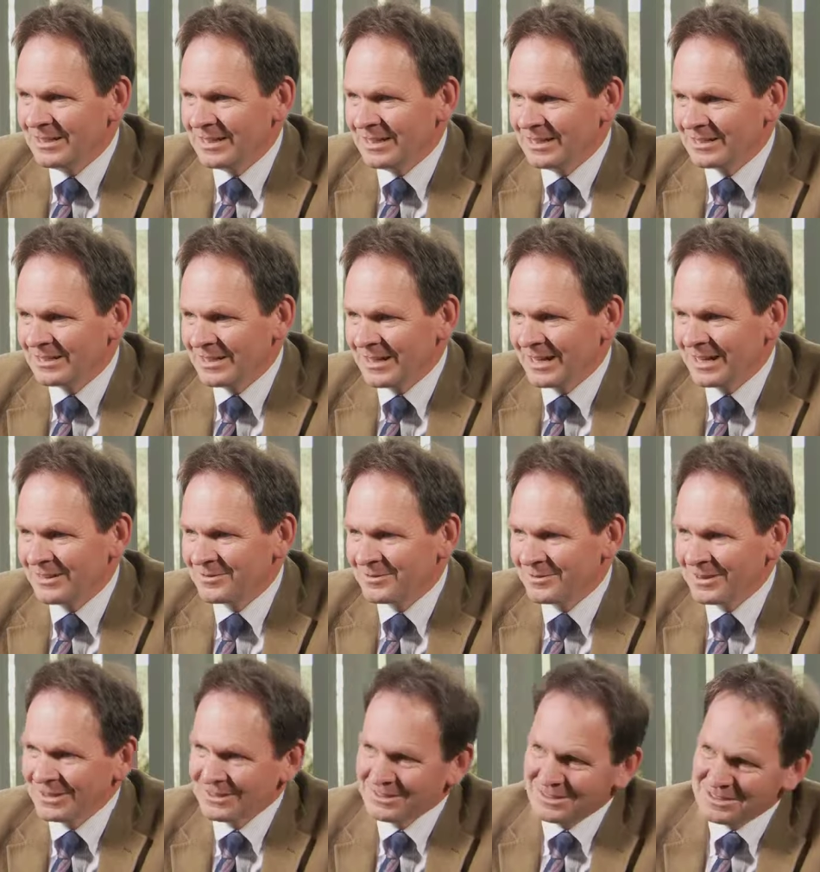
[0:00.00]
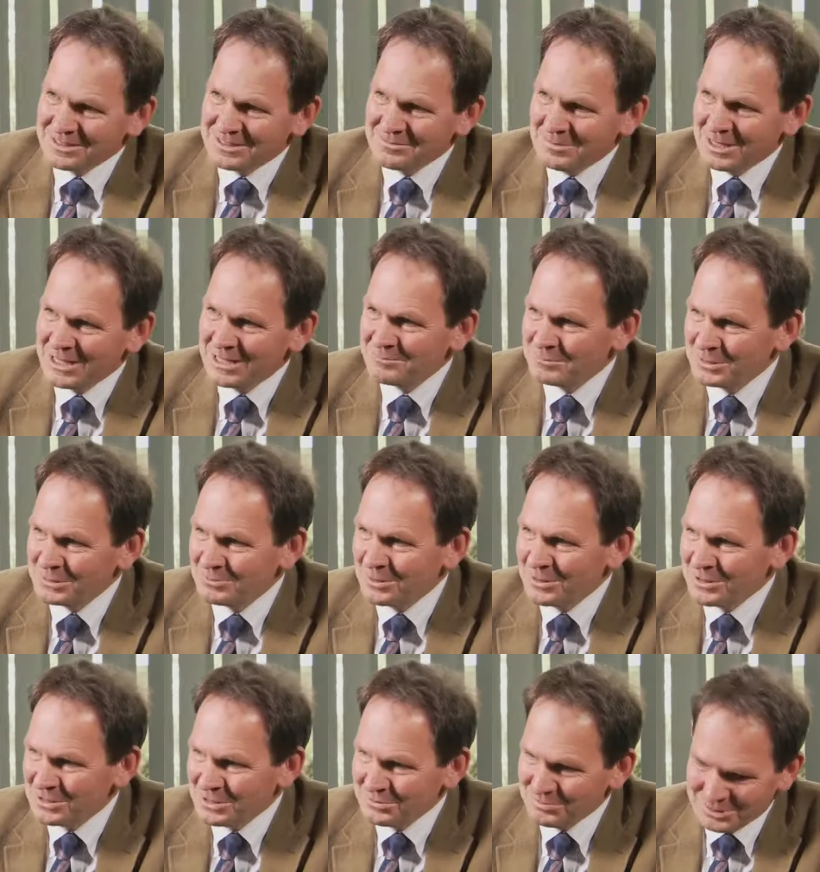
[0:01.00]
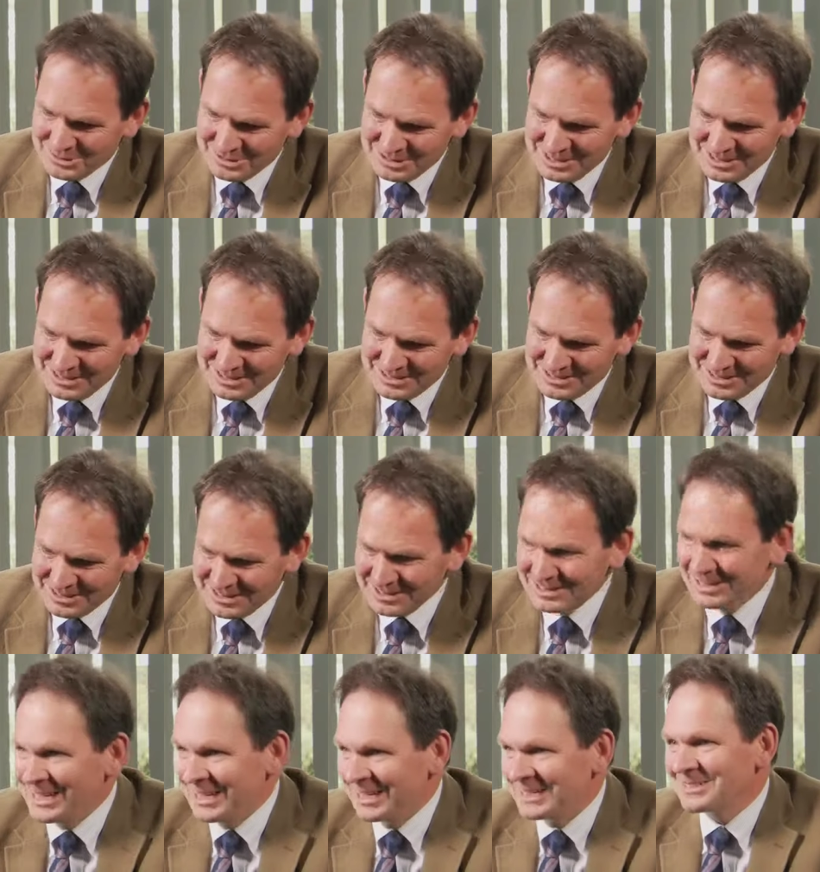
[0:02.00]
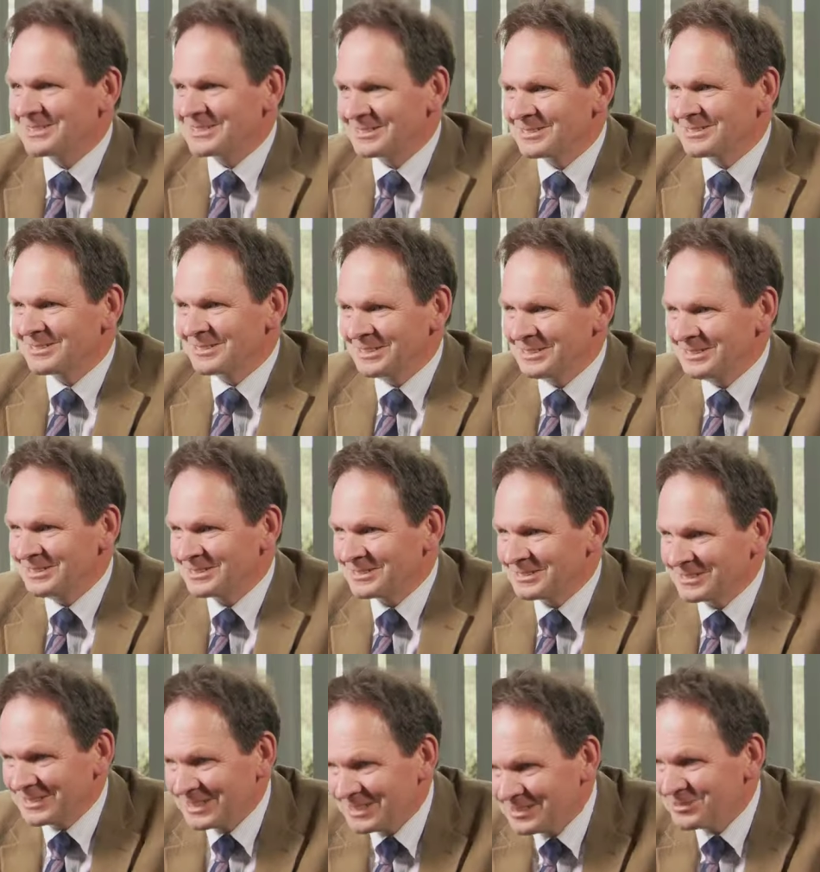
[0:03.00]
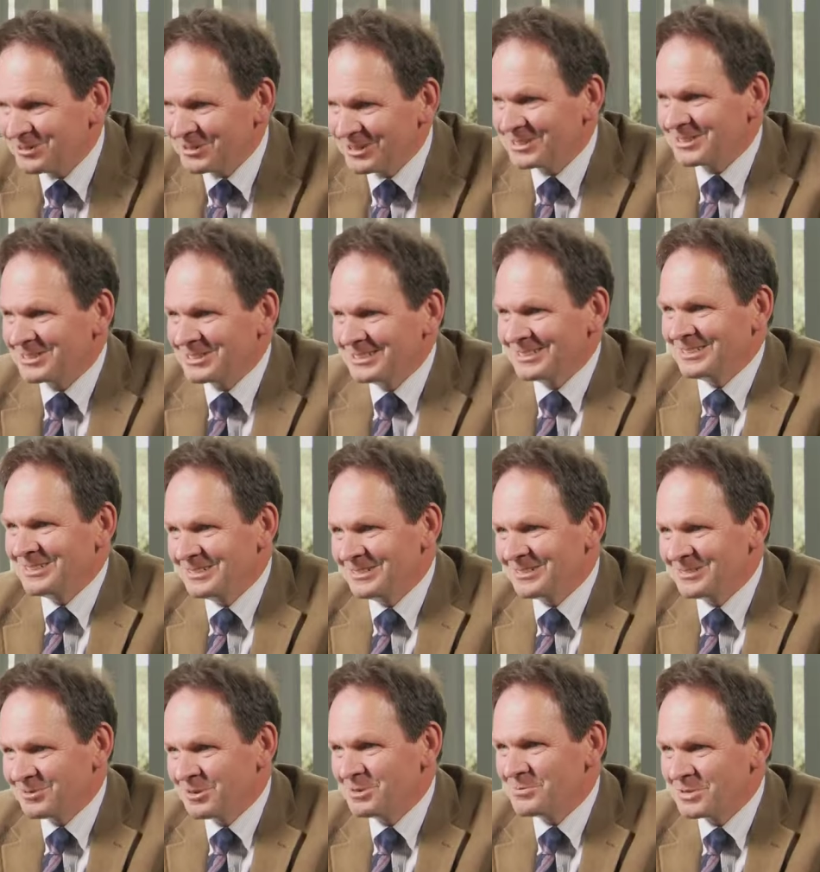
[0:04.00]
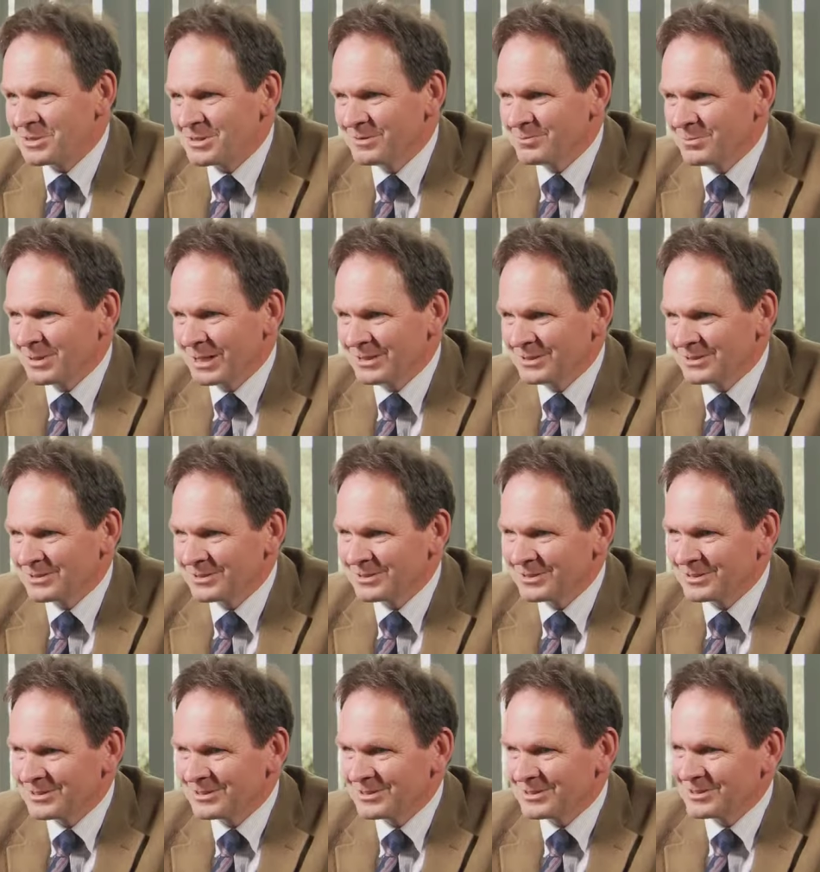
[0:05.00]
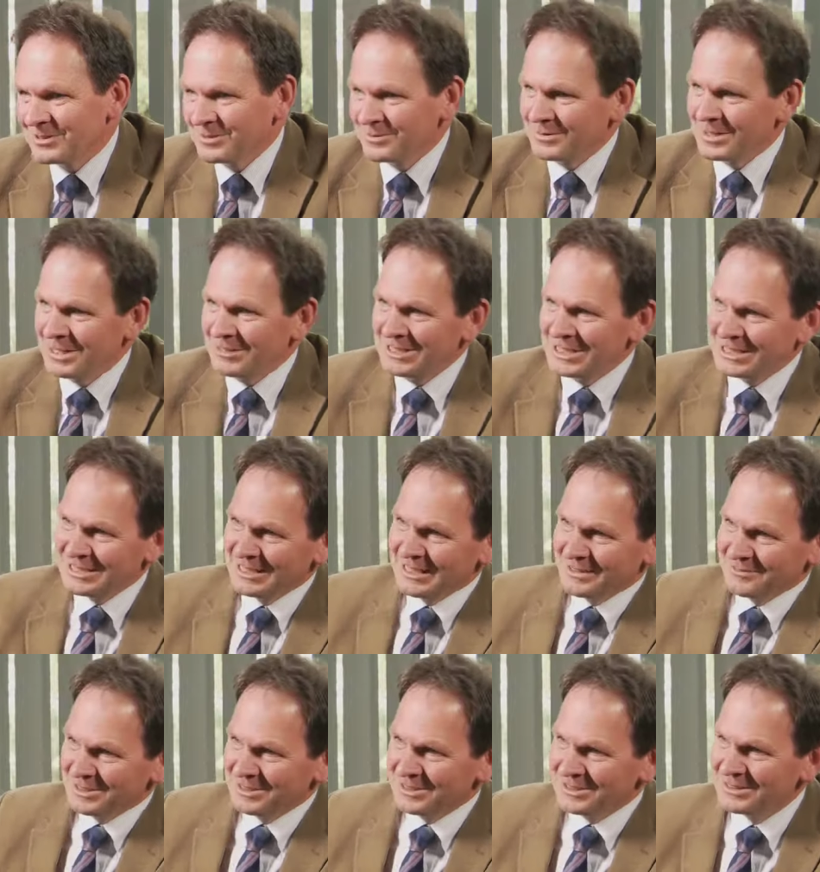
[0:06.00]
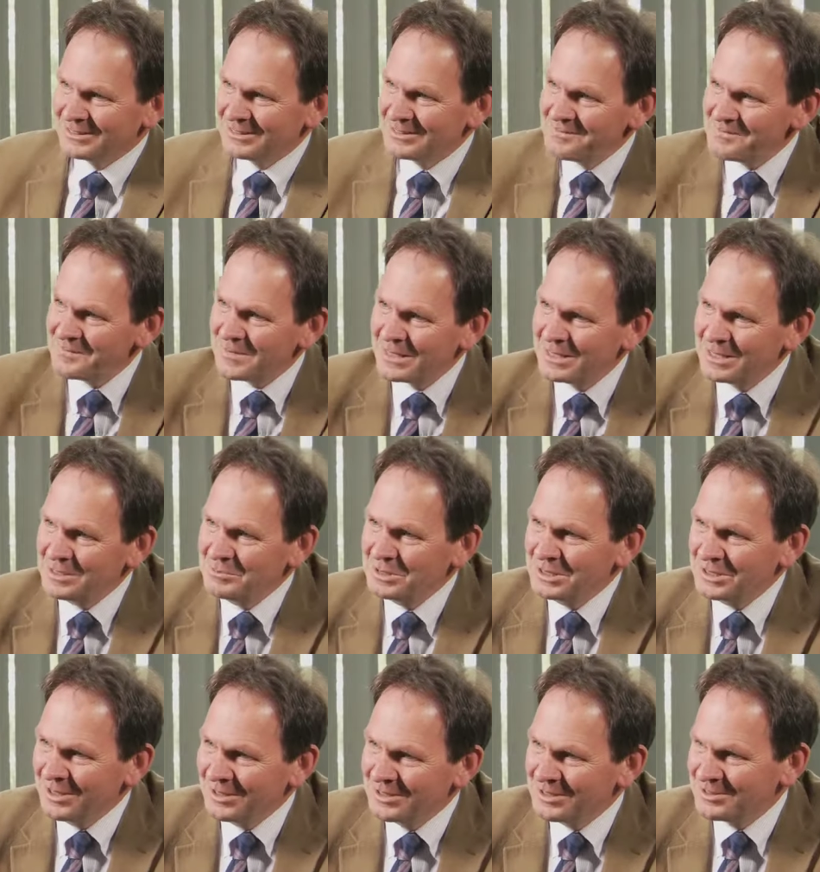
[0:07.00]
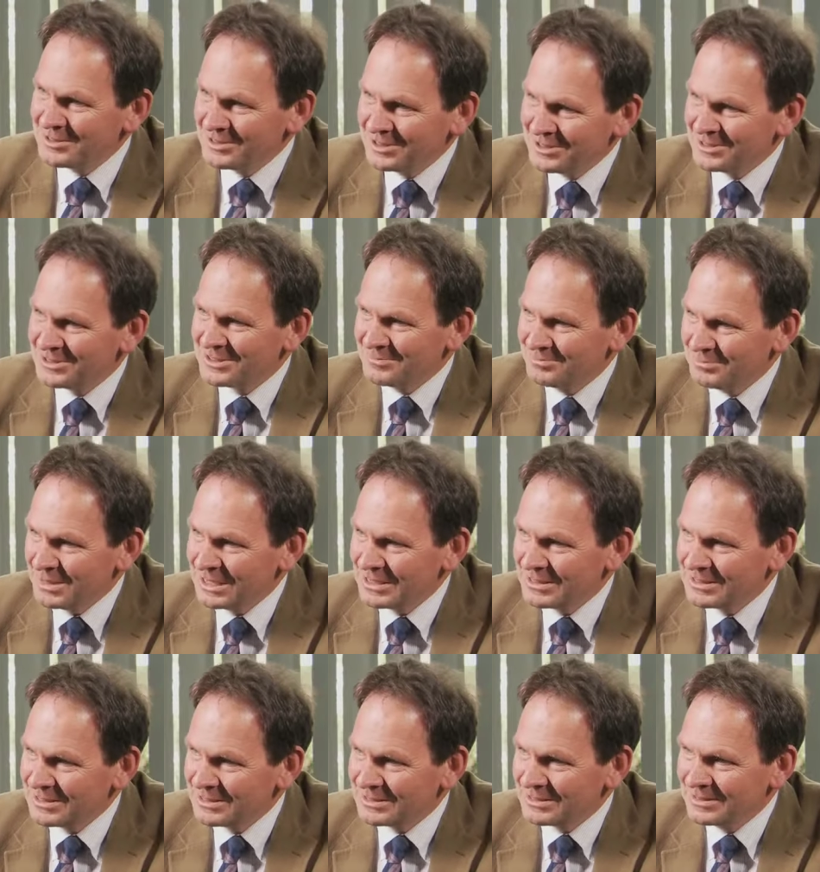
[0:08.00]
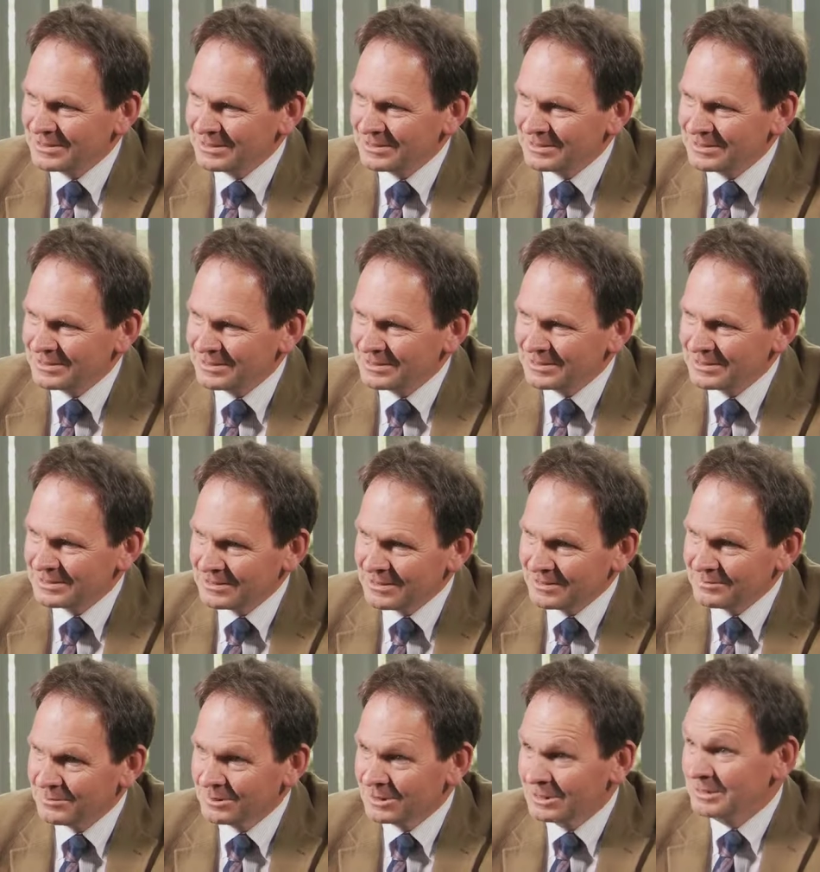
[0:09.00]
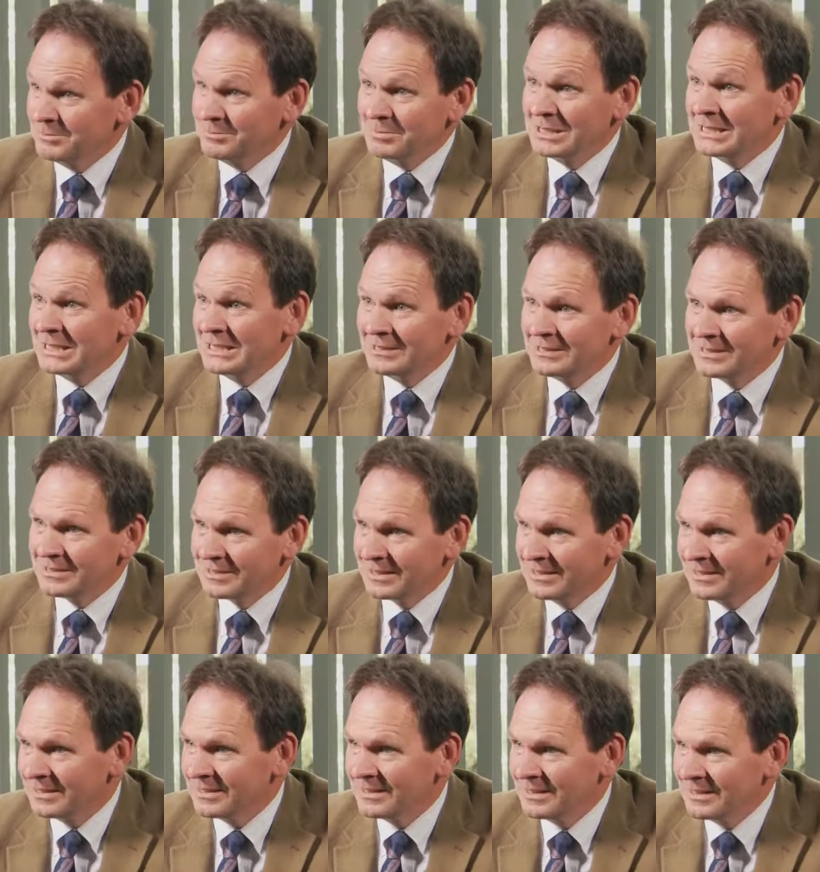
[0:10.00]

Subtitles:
And I felt that it might be possible here to connect these interesting groups of patients to very clever immunologists and basic scientists and really begin to